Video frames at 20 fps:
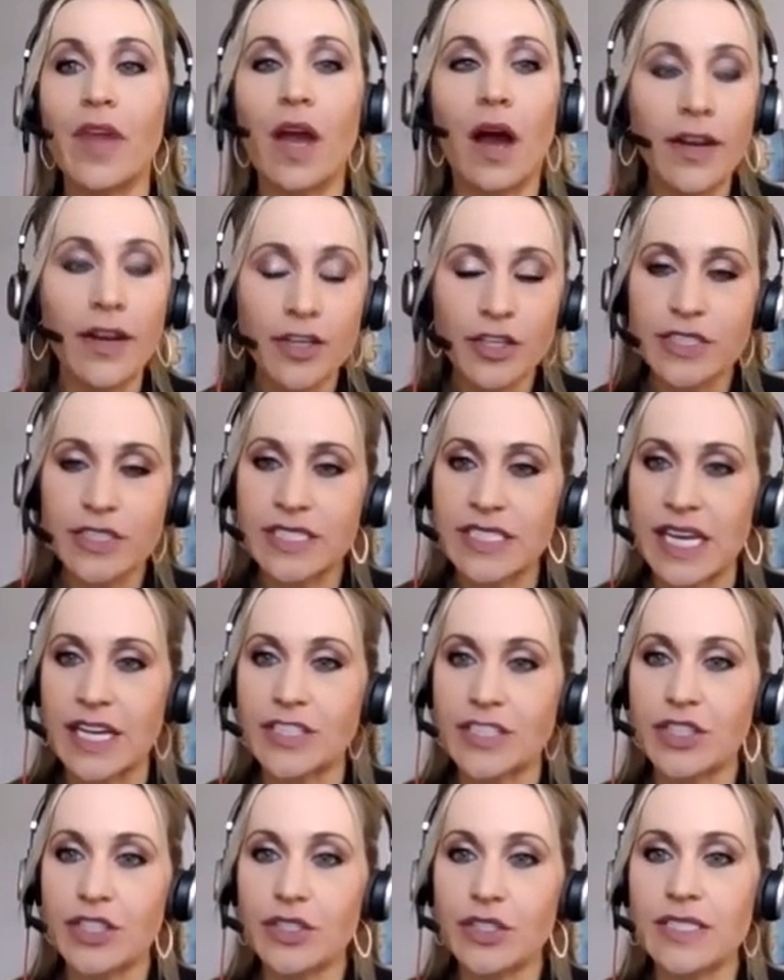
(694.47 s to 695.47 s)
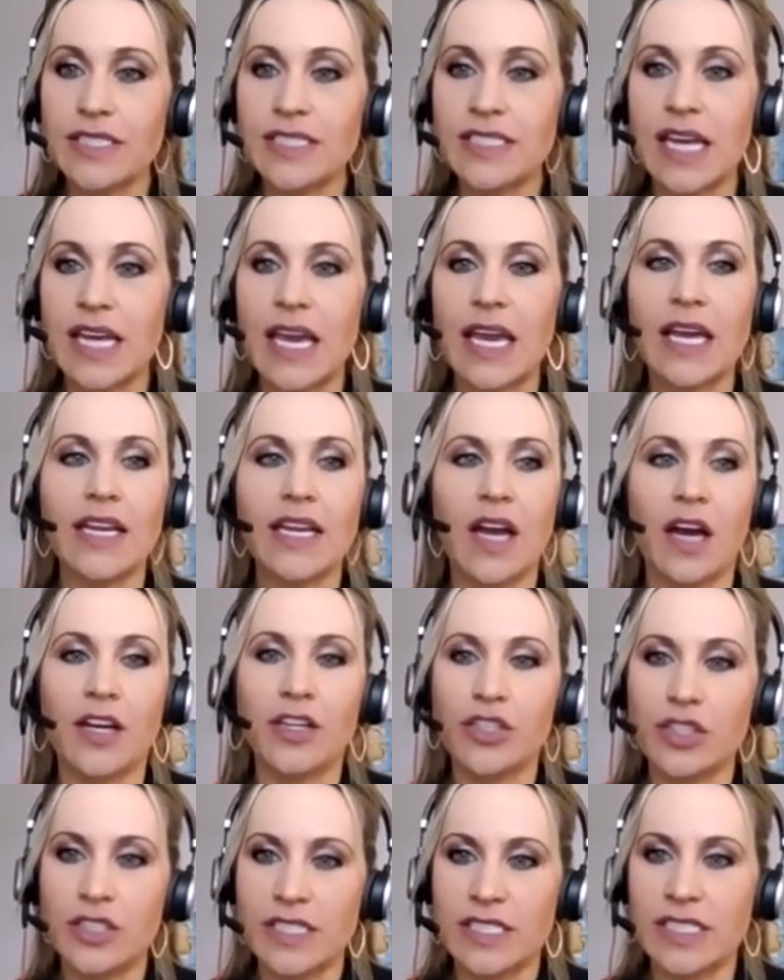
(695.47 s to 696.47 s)
understand your estate,
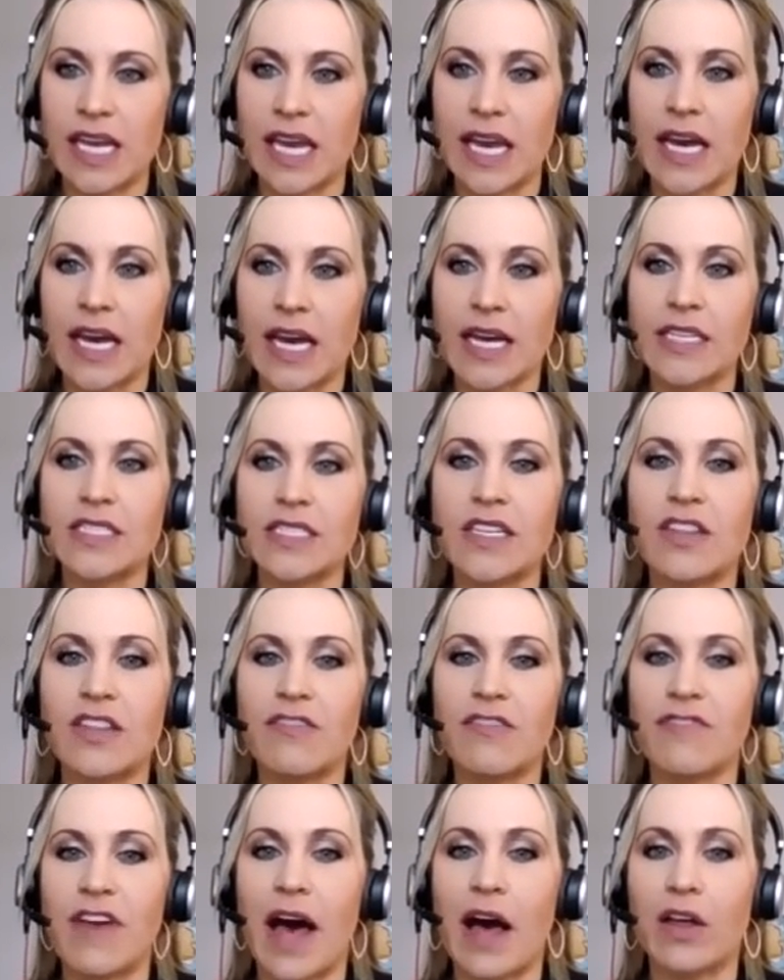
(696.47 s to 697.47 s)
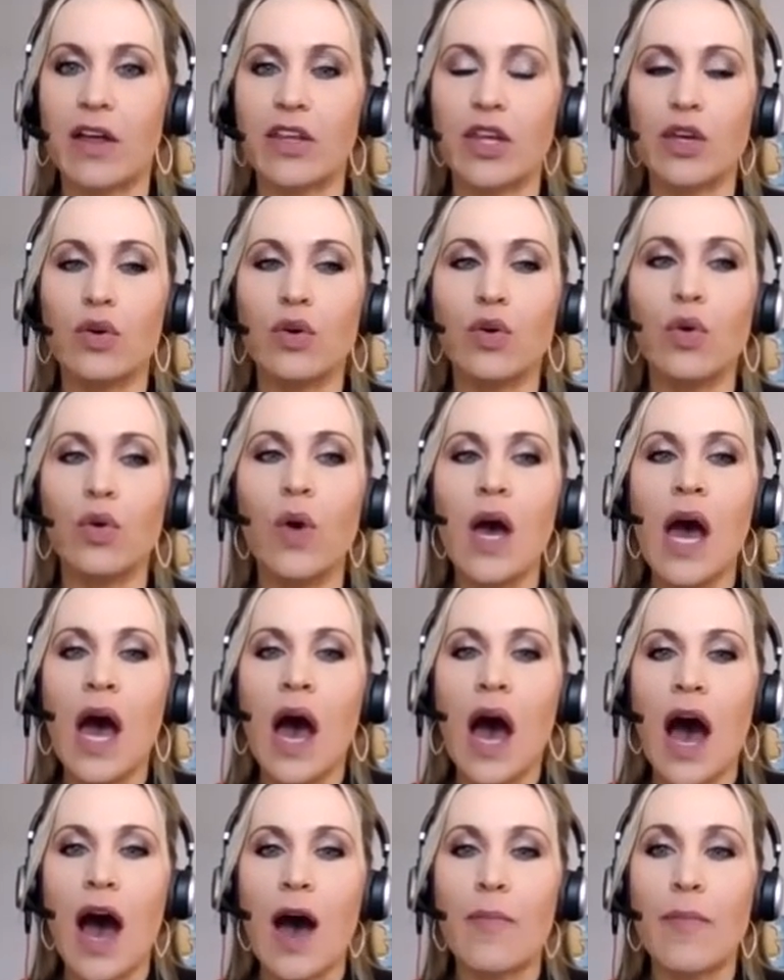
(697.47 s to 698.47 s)
understand the value,
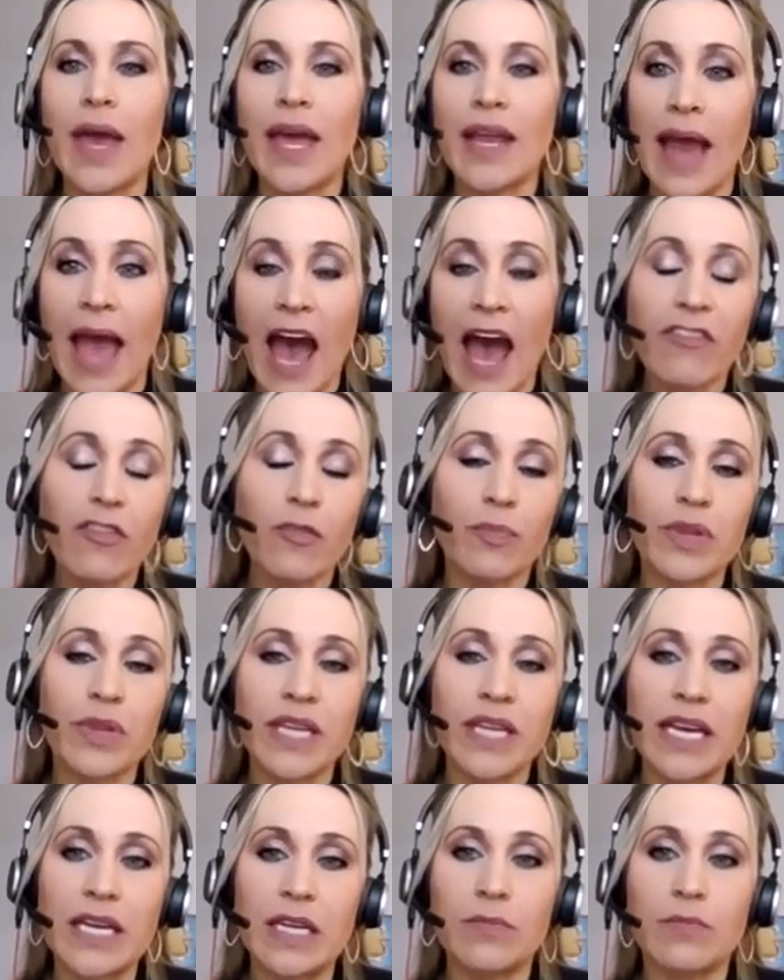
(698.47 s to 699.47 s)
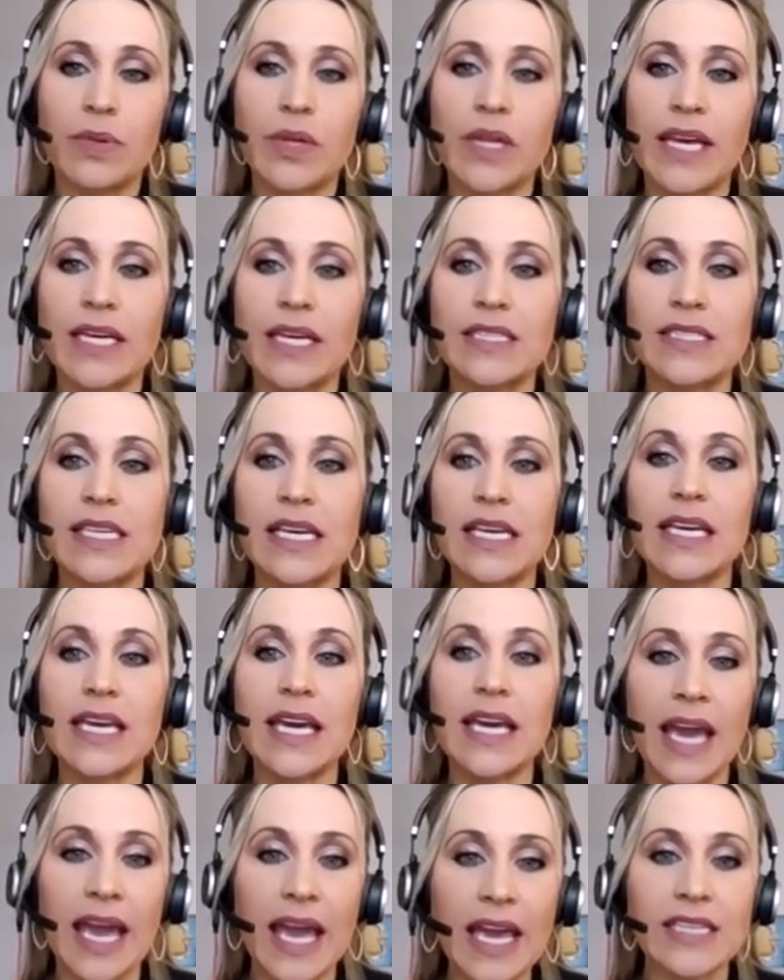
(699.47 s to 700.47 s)
and have a plan in place in
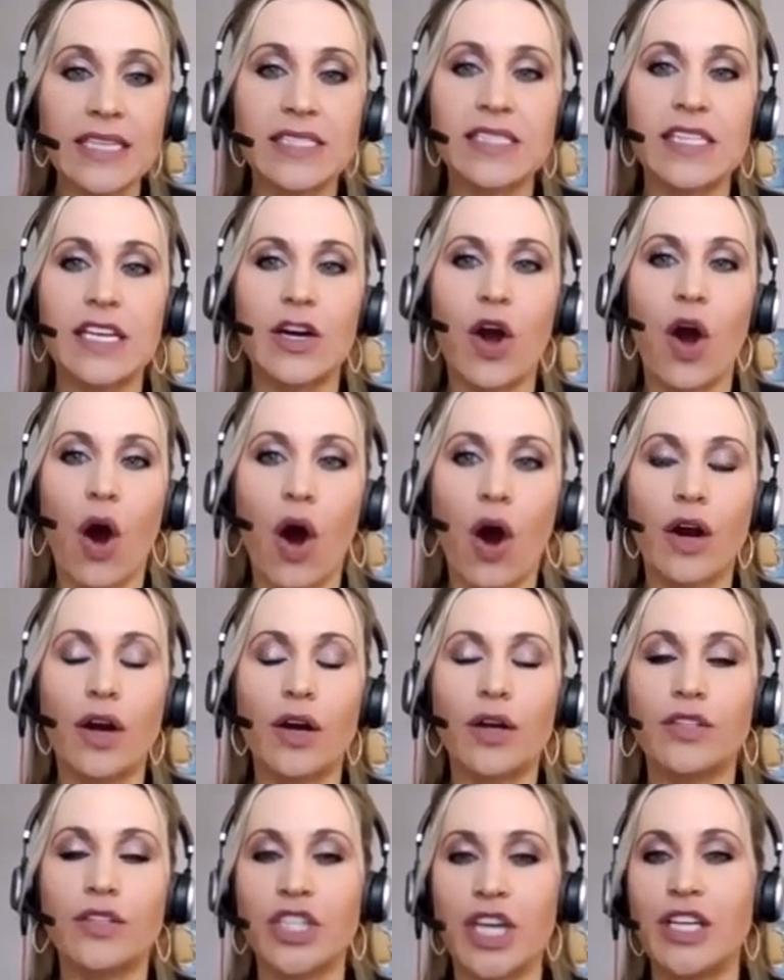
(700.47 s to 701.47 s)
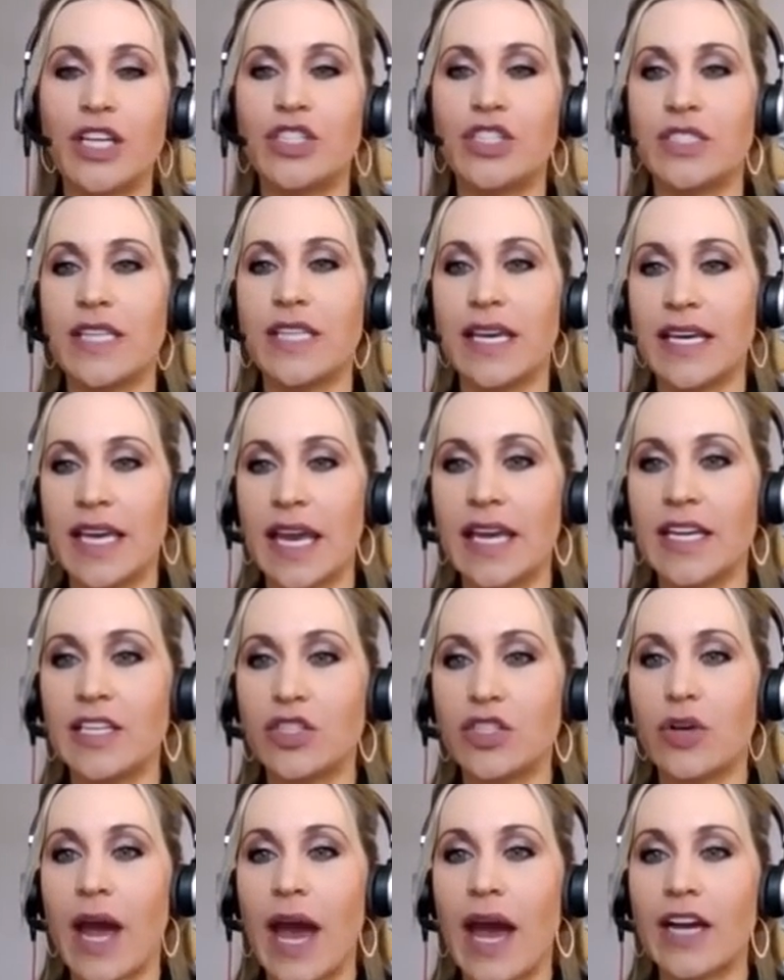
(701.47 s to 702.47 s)
case there are changes that gain
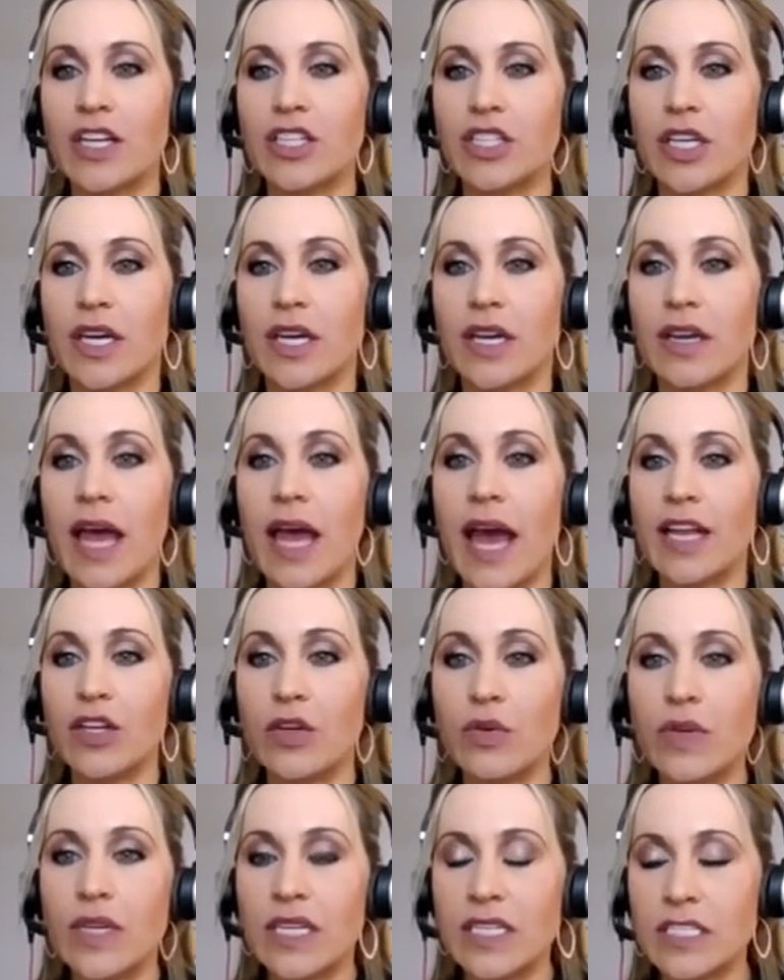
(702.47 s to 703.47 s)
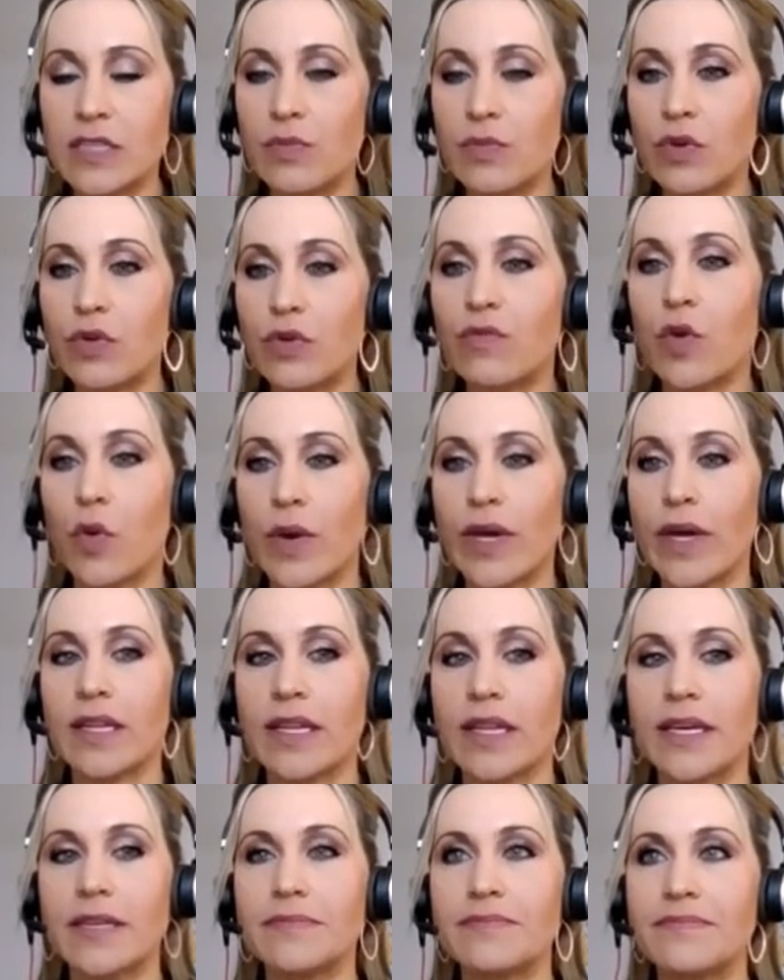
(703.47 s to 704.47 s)
traction and you need to move
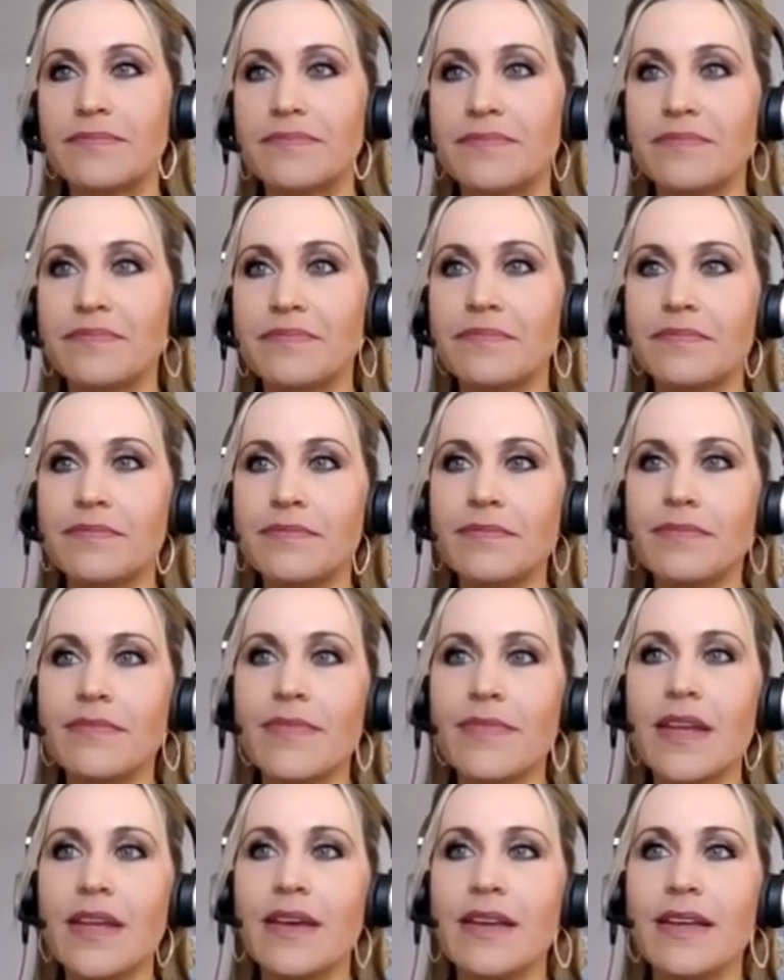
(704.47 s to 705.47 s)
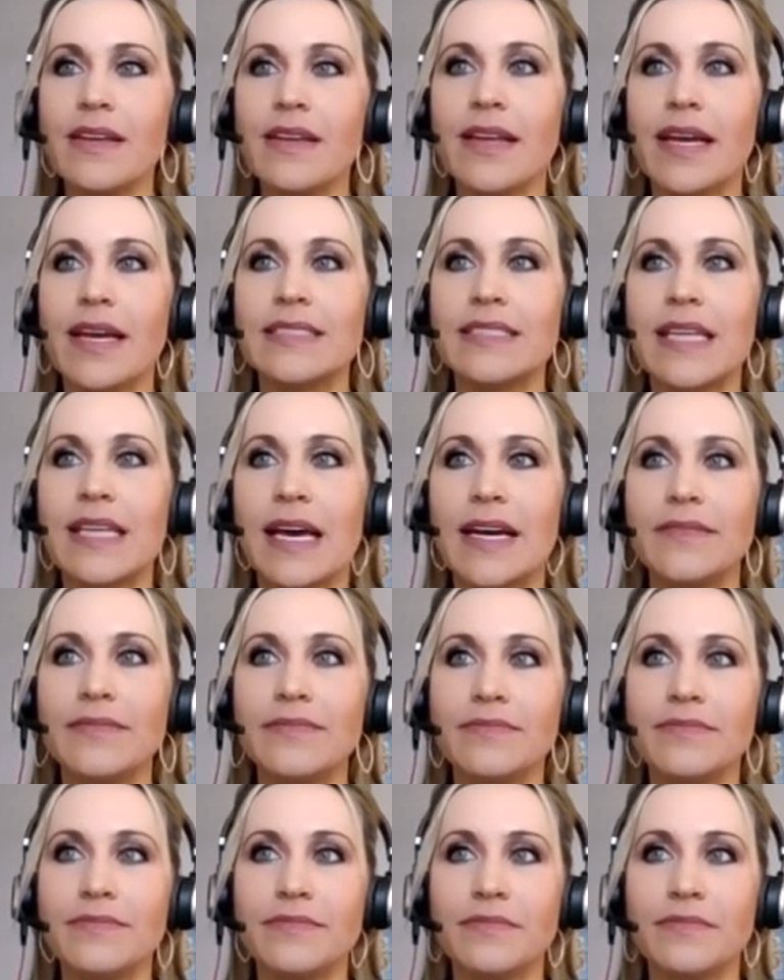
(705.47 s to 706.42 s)
quickly. Next slide.